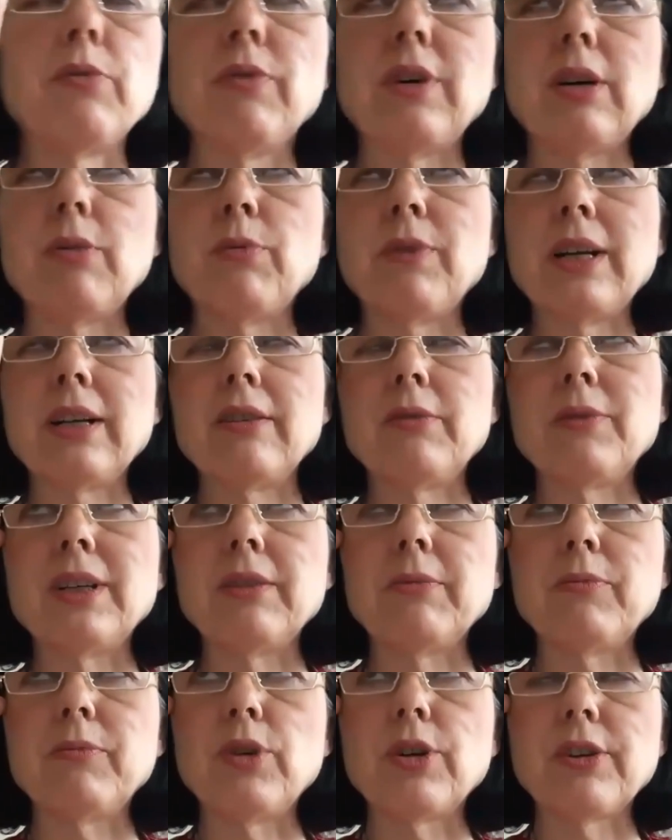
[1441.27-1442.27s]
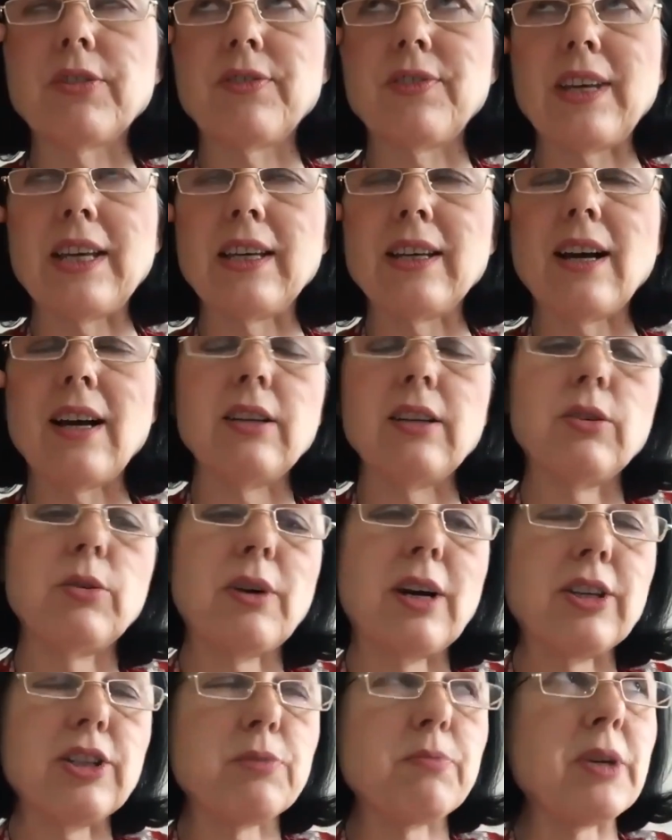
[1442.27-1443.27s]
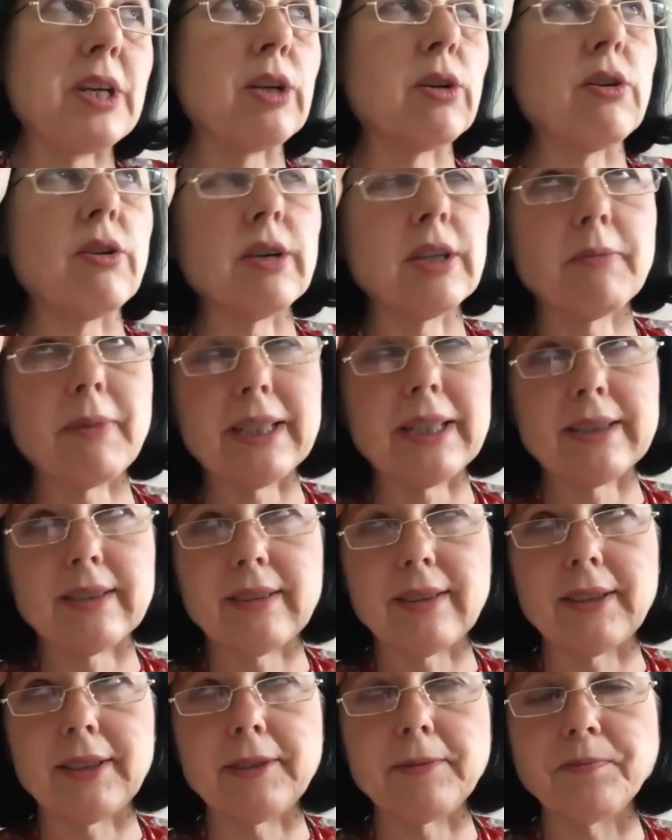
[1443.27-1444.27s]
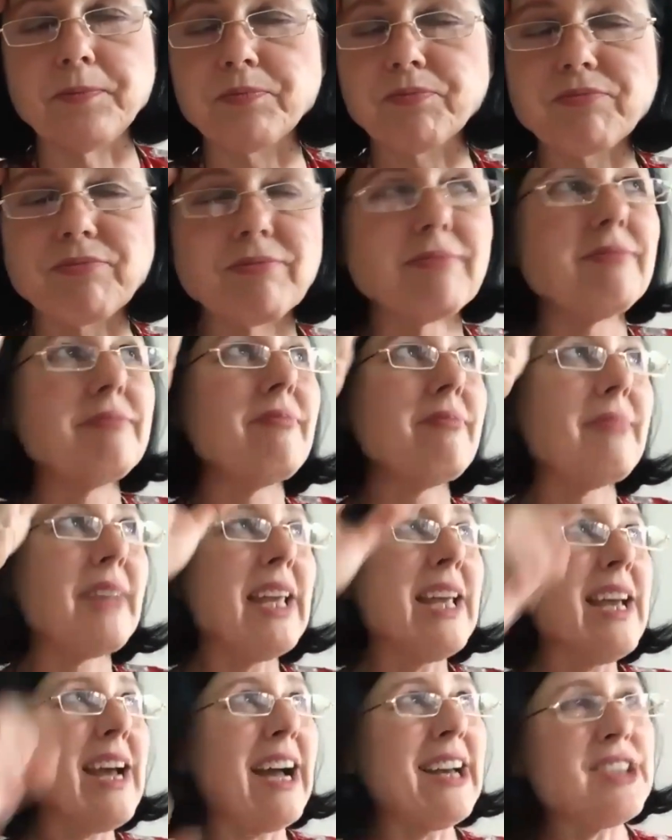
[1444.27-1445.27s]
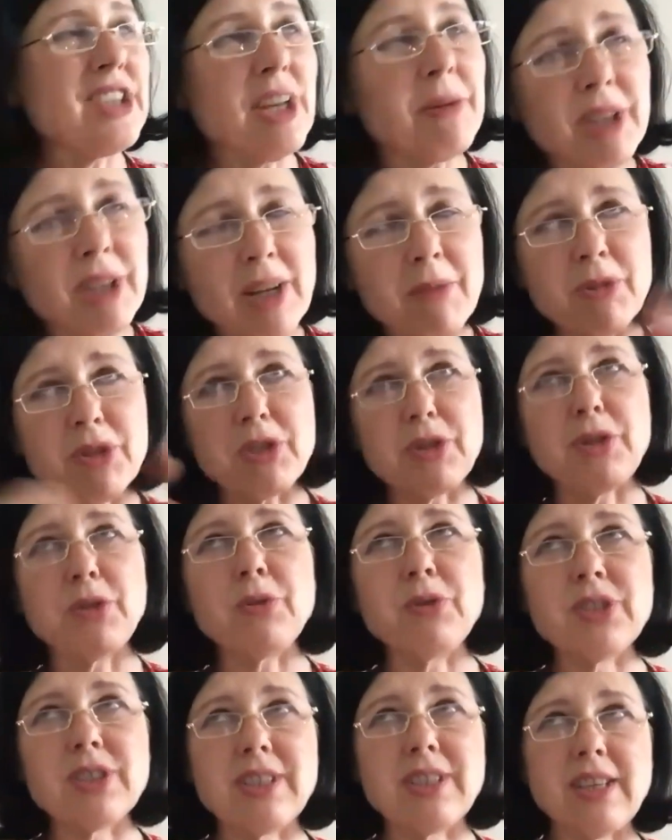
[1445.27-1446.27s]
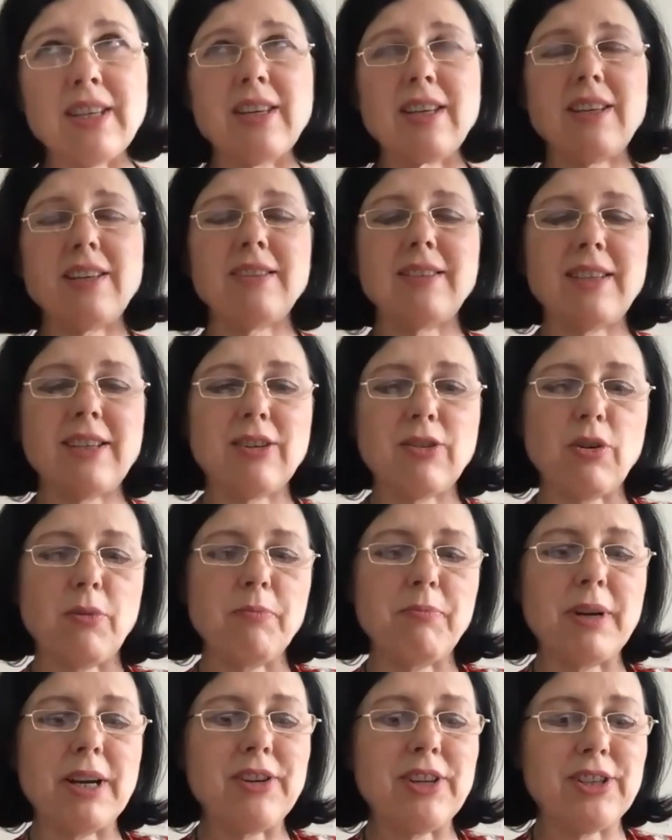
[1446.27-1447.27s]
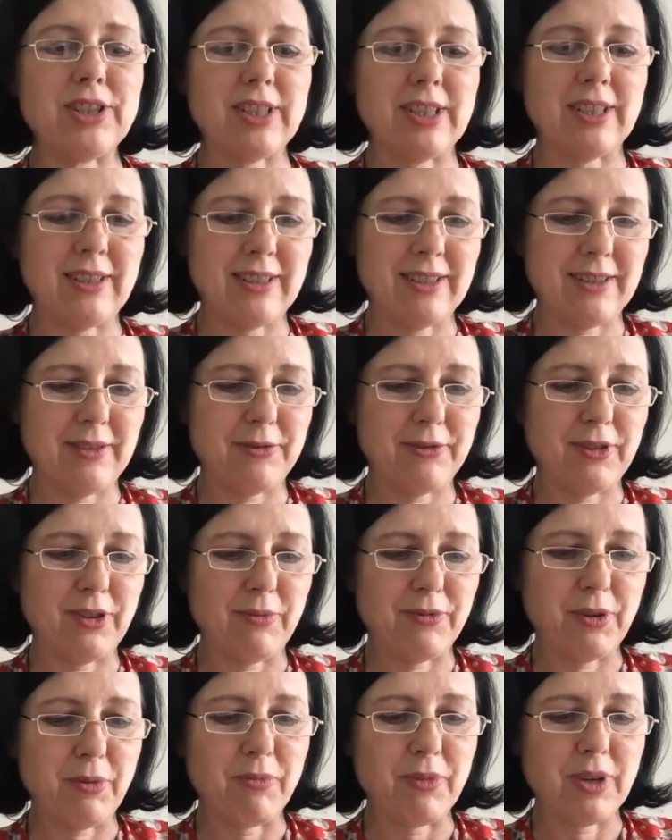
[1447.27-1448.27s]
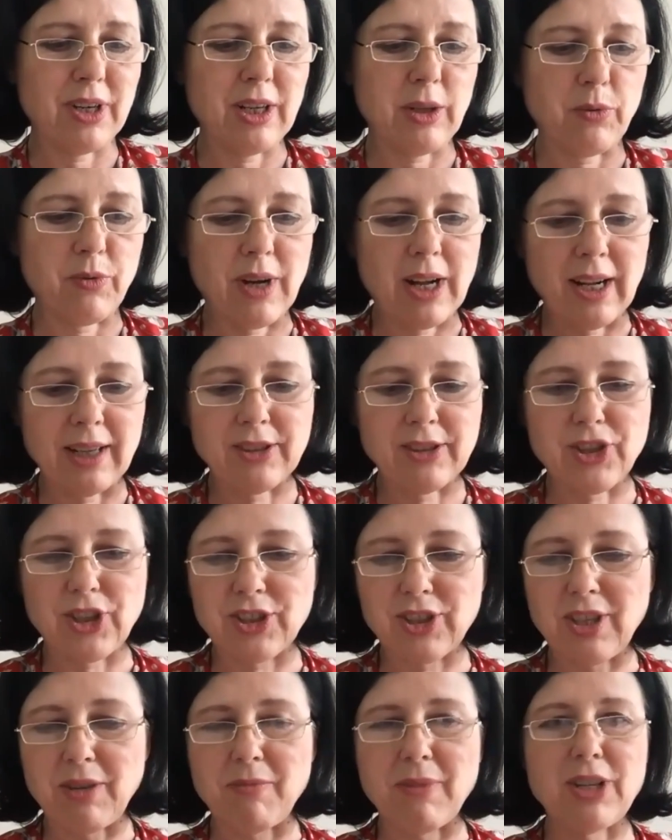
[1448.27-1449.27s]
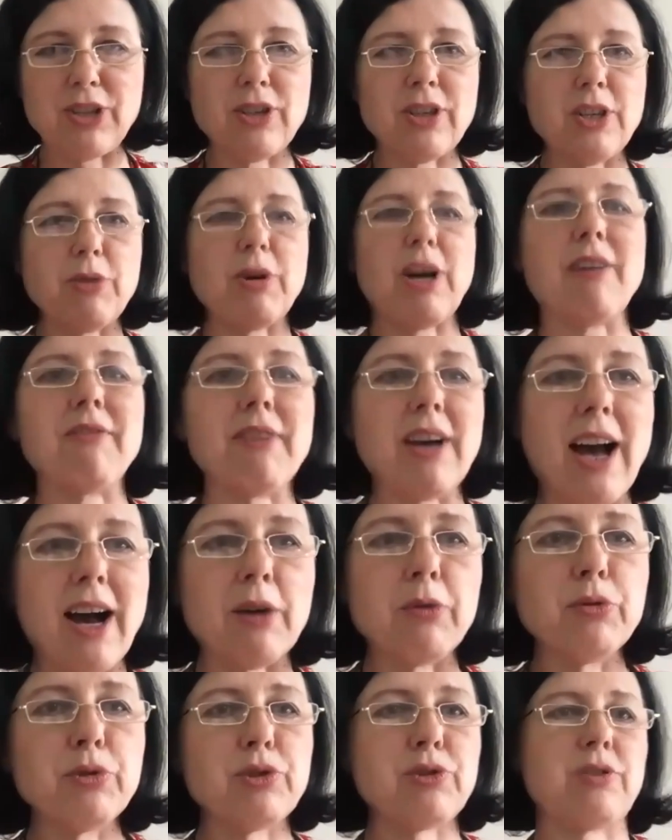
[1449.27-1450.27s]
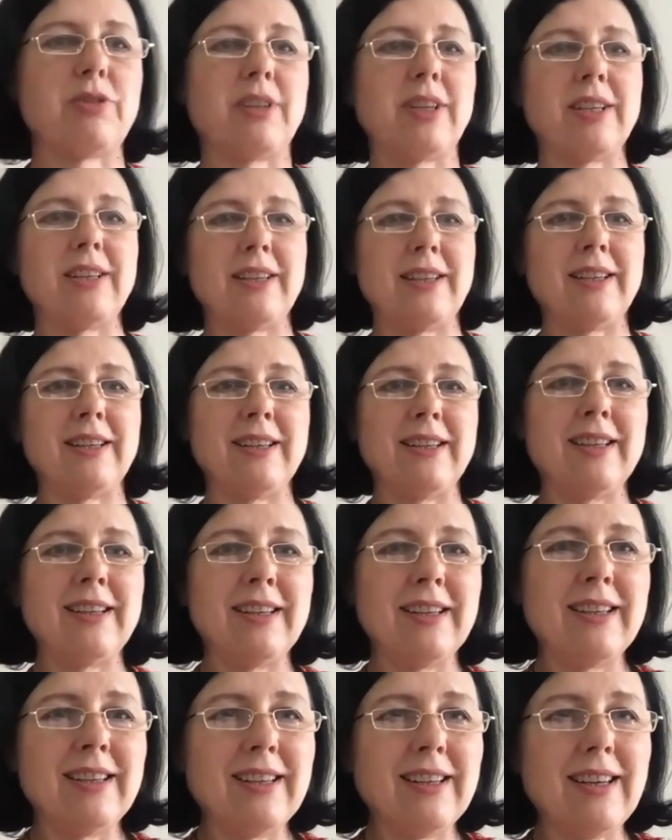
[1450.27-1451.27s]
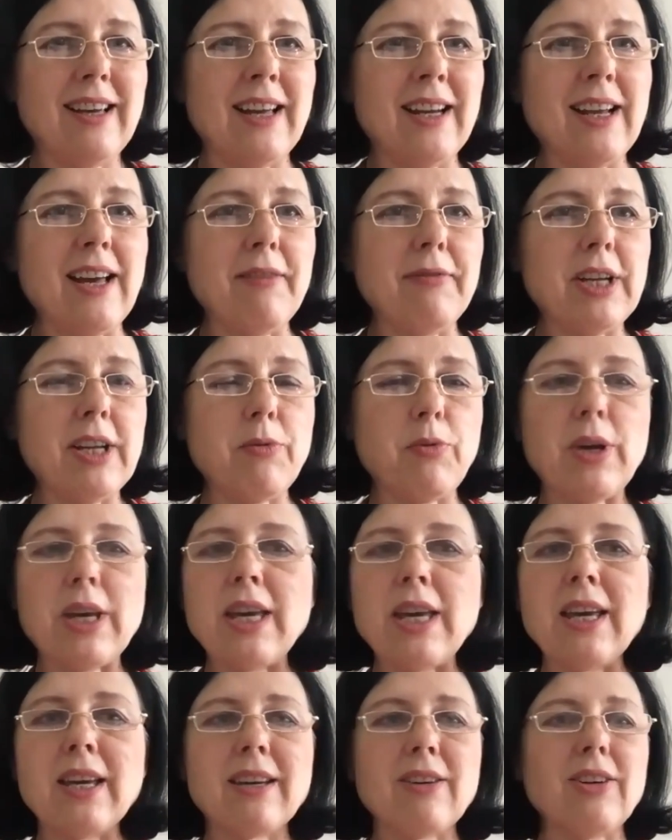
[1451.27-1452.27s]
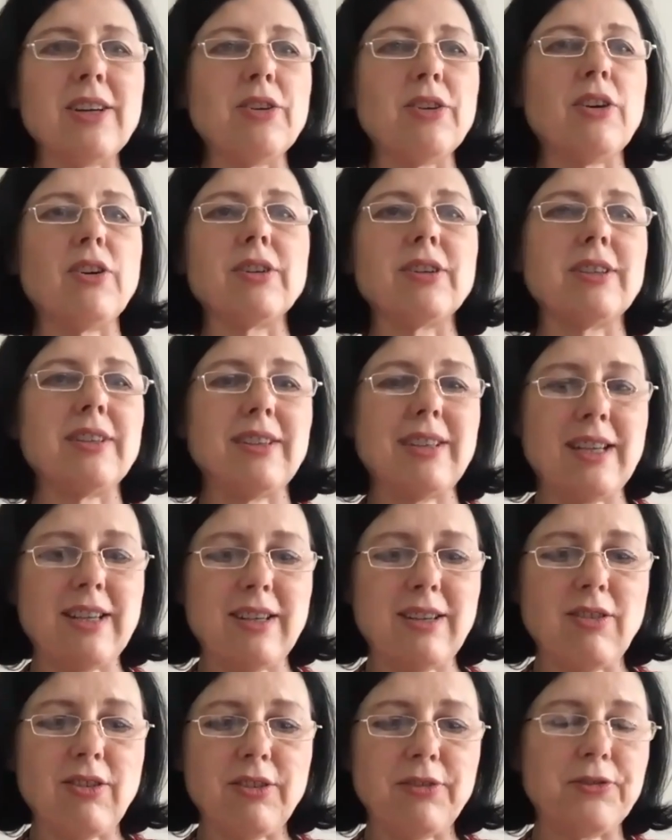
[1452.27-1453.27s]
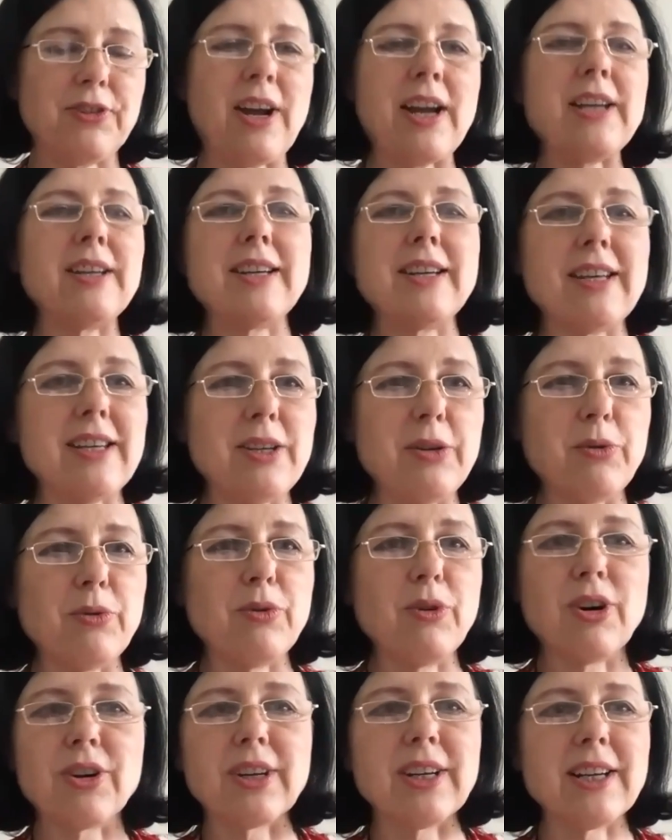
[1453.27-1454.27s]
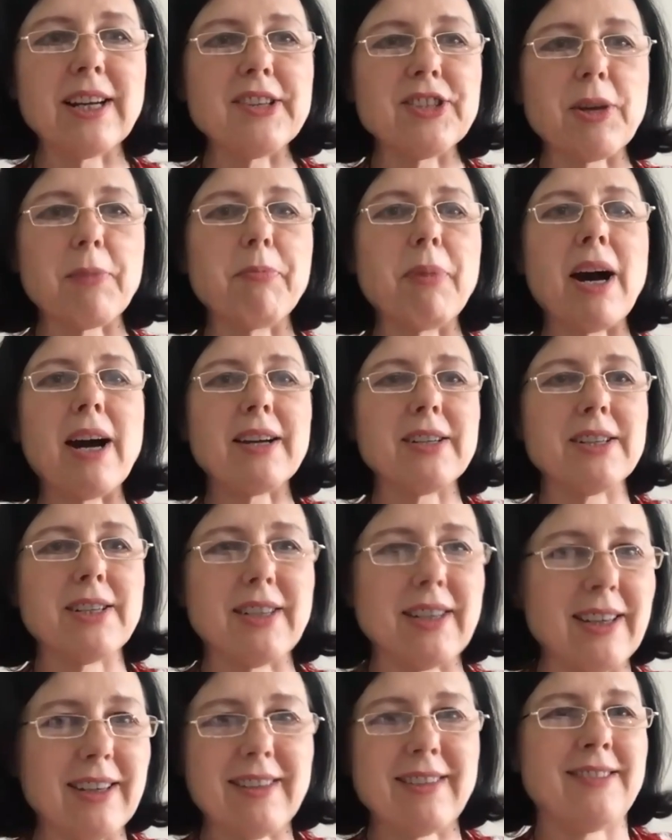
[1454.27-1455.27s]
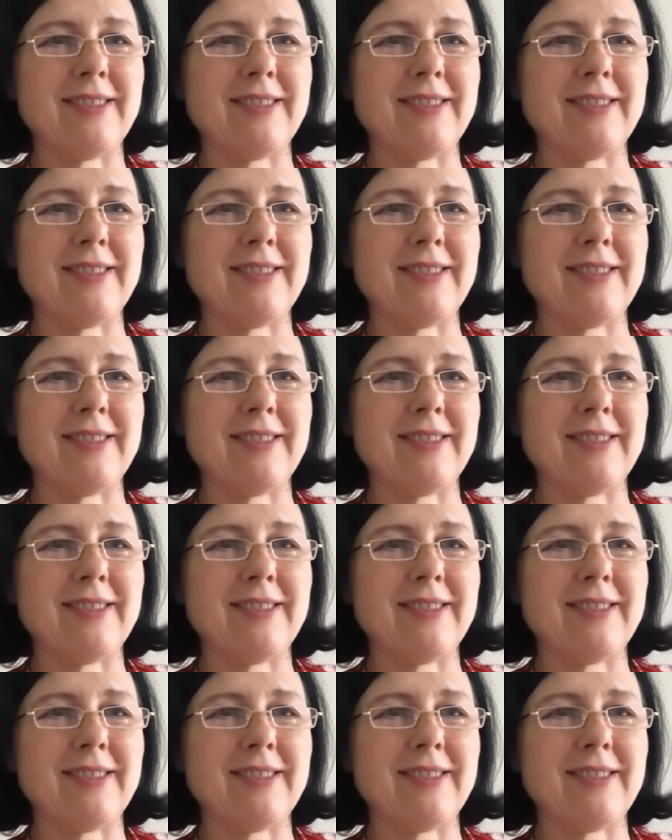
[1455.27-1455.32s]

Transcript: one more thing. I know I speak long, but I sometimes use the comparison from real world. Just imagine you have a house, and every week on Friday you organize a party,